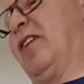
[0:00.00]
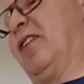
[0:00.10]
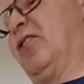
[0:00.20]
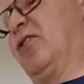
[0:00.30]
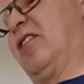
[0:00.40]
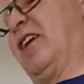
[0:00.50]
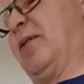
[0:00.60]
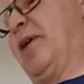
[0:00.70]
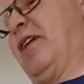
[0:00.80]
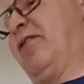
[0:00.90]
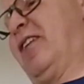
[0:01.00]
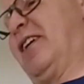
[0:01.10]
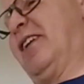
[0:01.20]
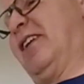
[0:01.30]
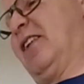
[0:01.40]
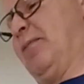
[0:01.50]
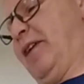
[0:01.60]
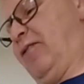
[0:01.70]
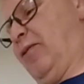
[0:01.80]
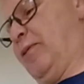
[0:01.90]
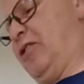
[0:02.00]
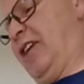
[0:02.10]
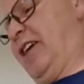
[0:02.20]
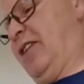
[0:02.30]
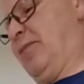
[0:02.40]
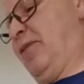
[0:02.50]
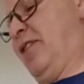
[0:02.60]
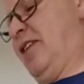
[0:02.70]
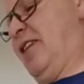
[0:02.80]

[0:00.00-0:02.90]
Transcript: So it looks like I might have taken a little bit too much out of them.